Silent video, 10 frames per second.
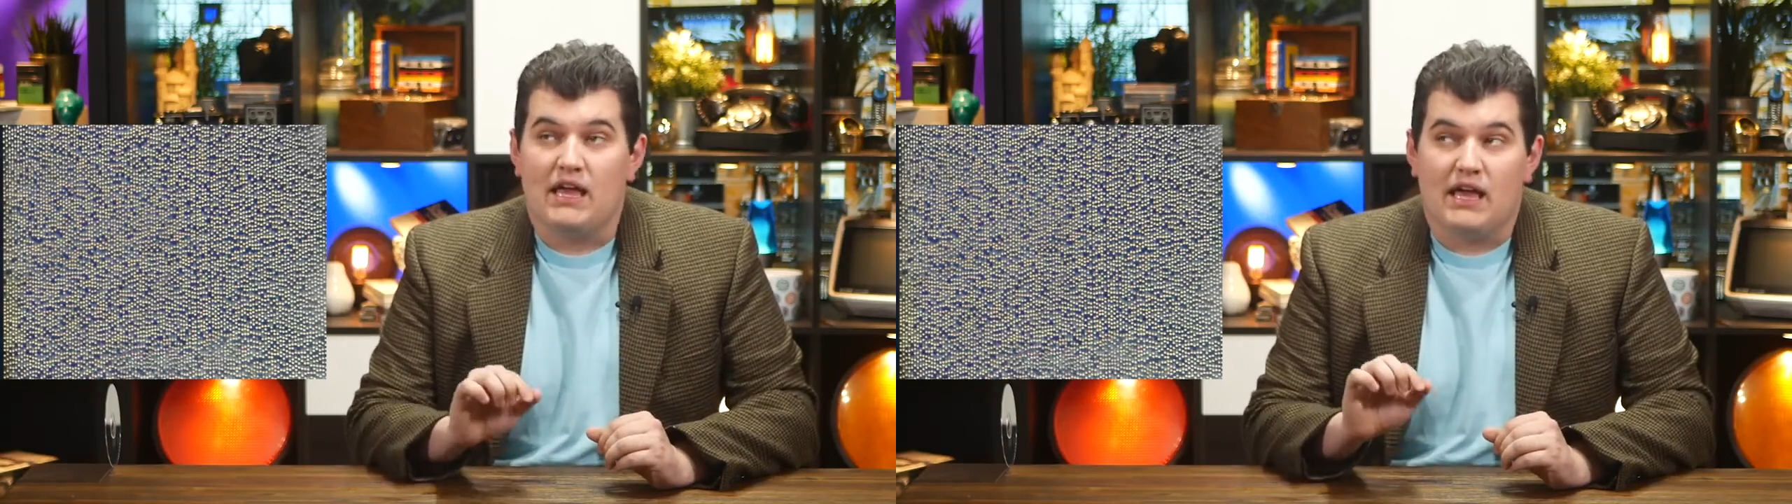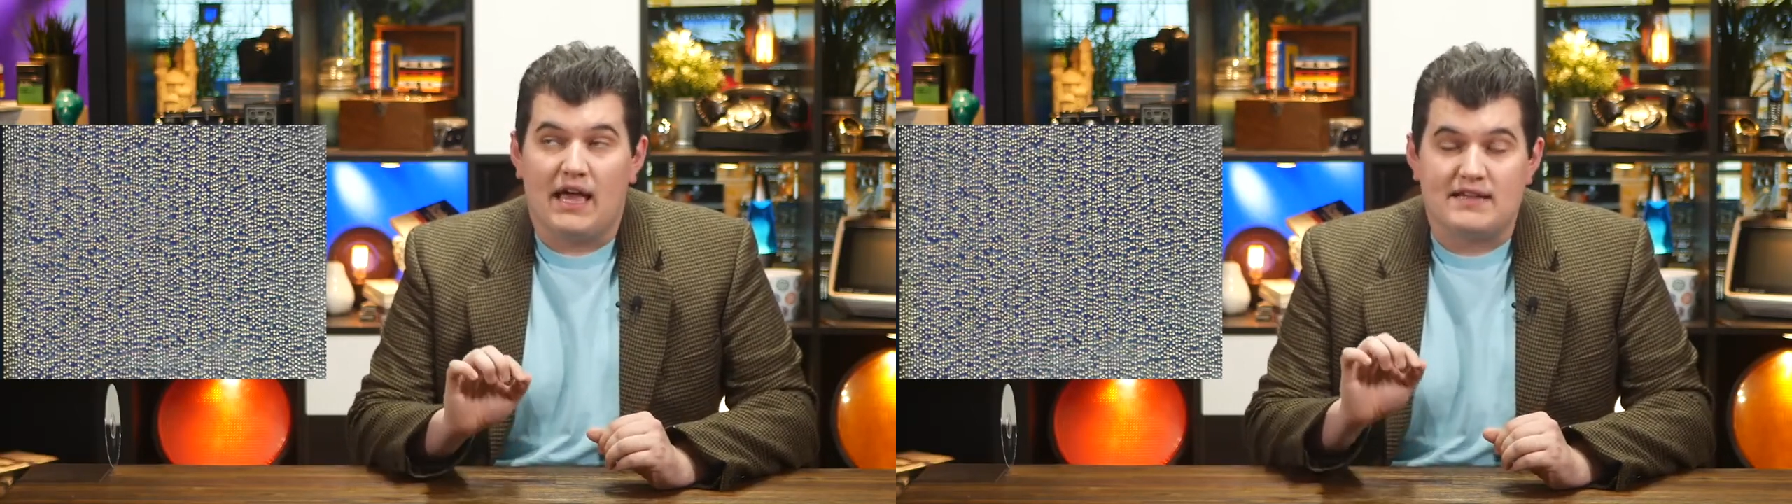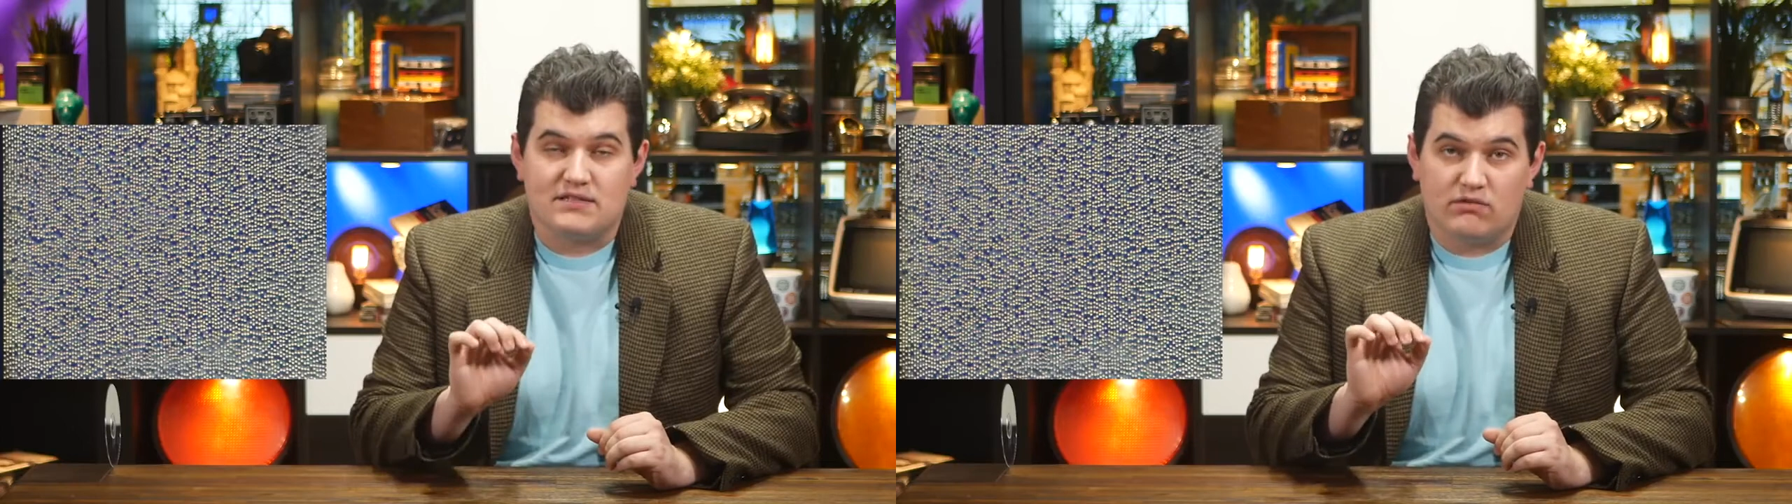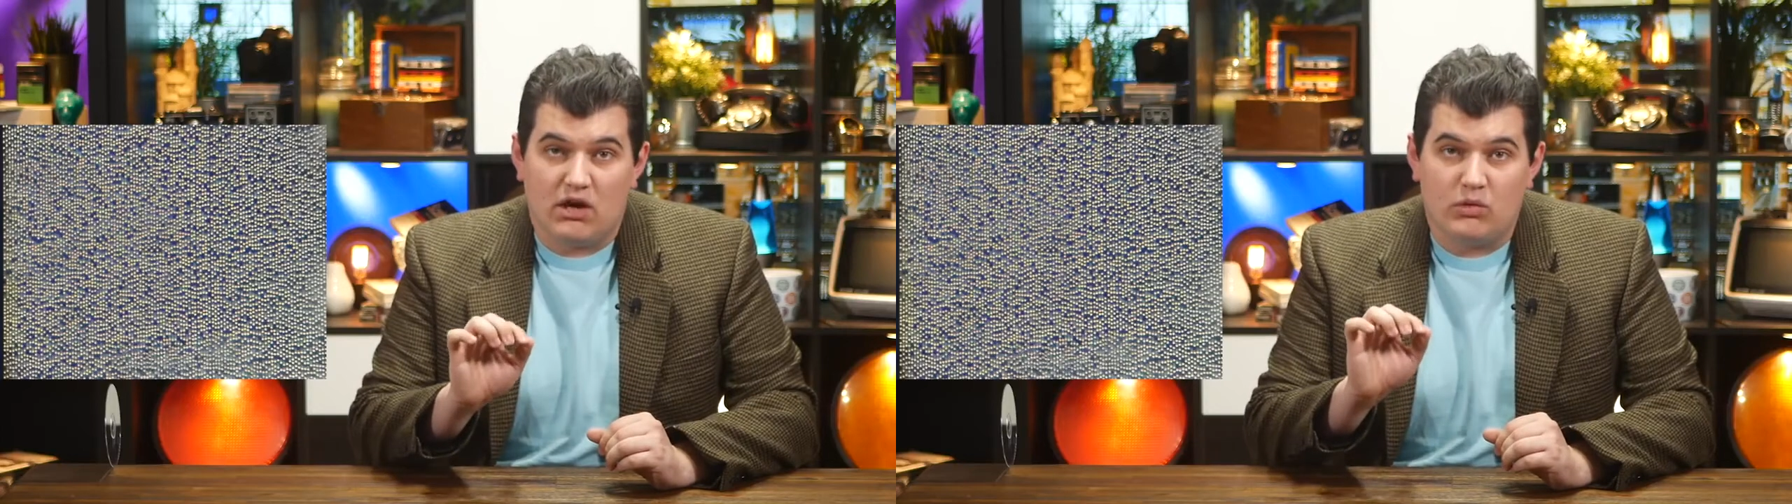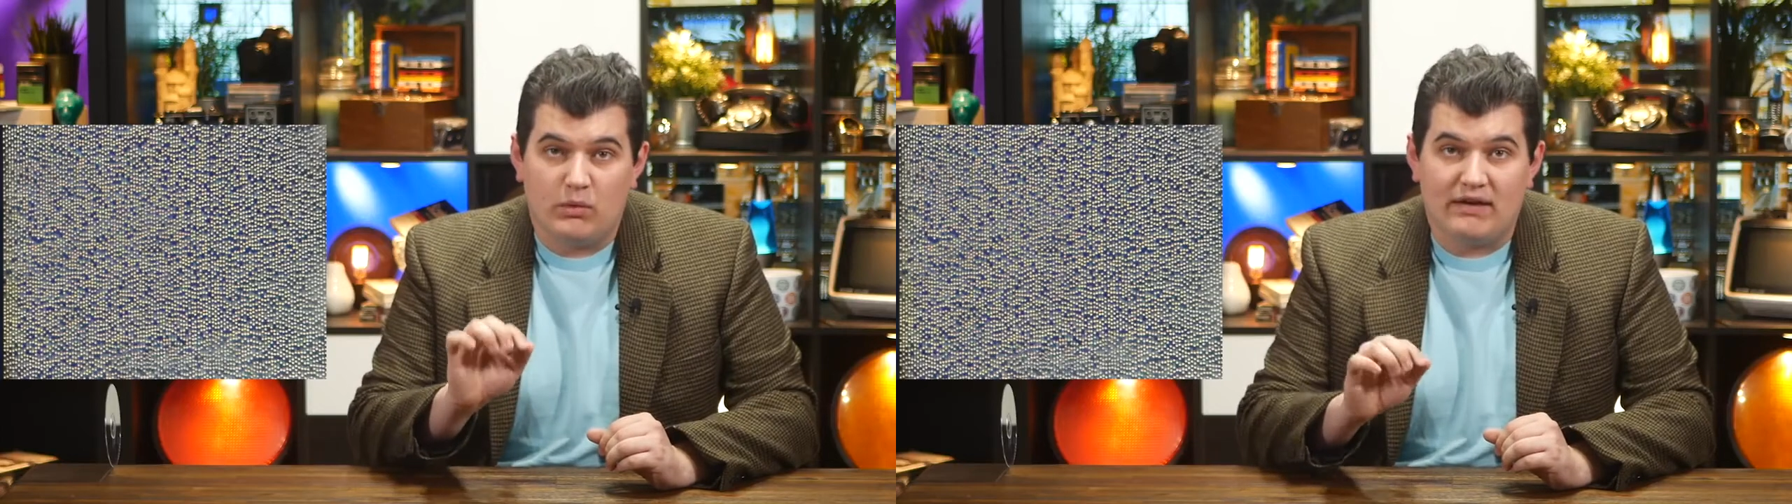has the
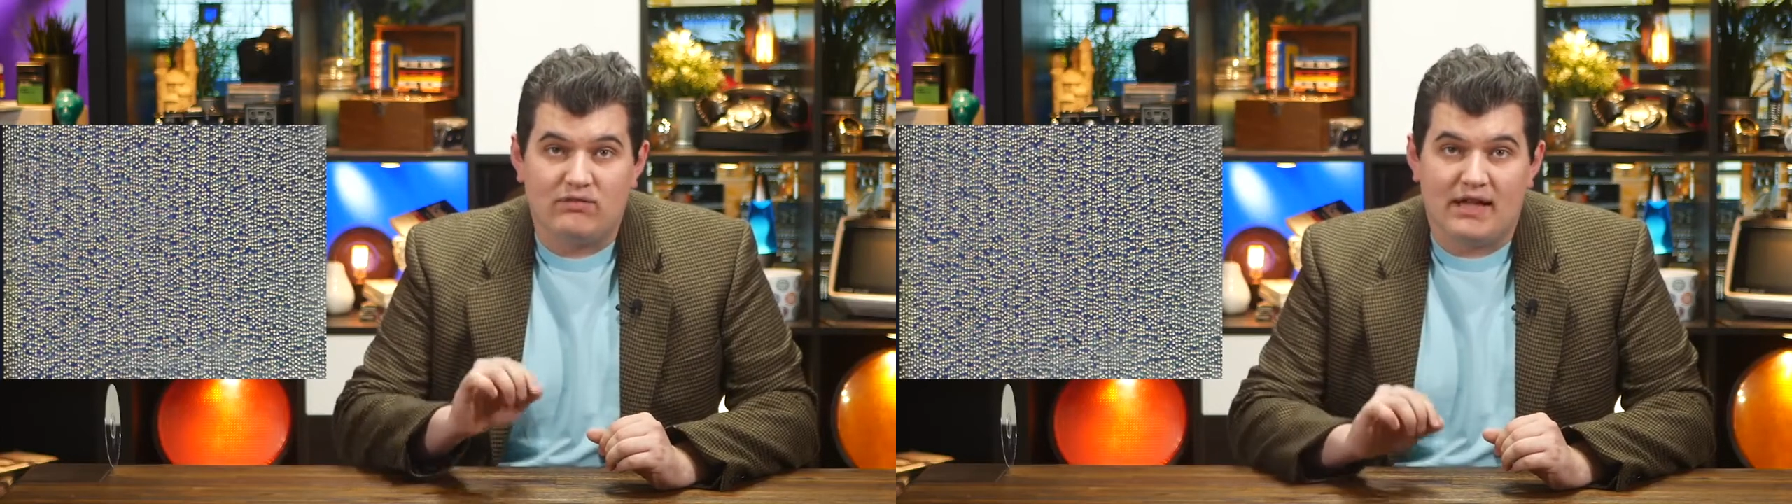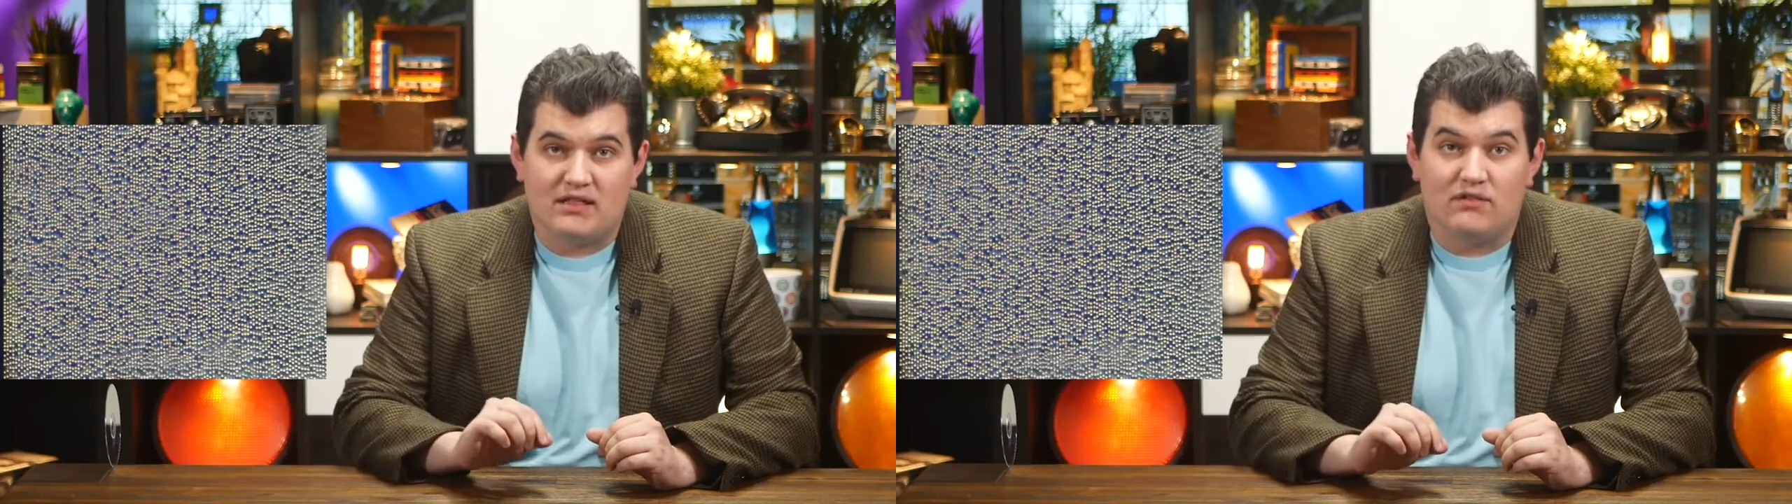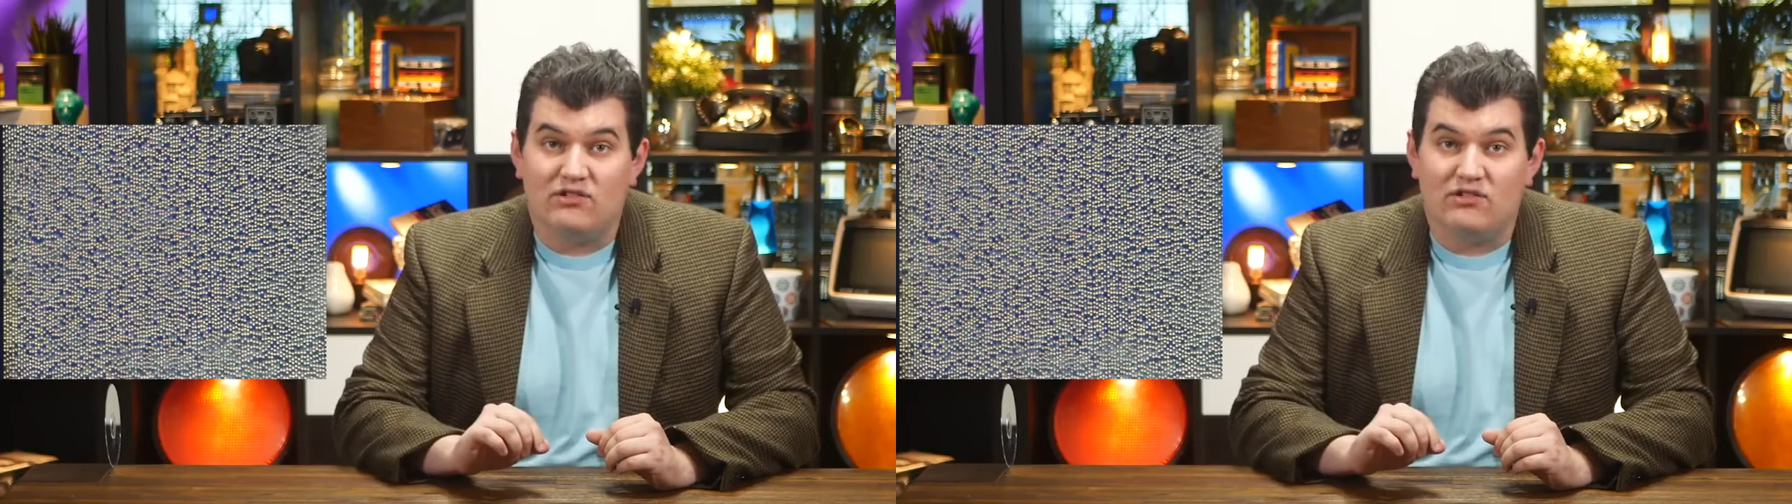wrong wavelength of